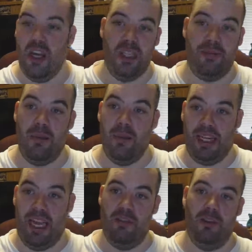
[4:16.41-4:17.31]
It's played by
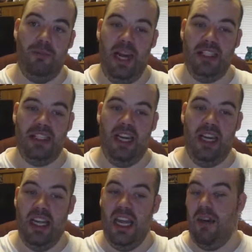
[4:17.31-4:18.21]
Carol Baker.
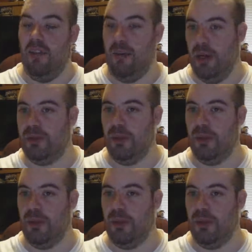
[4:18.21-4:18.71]
But most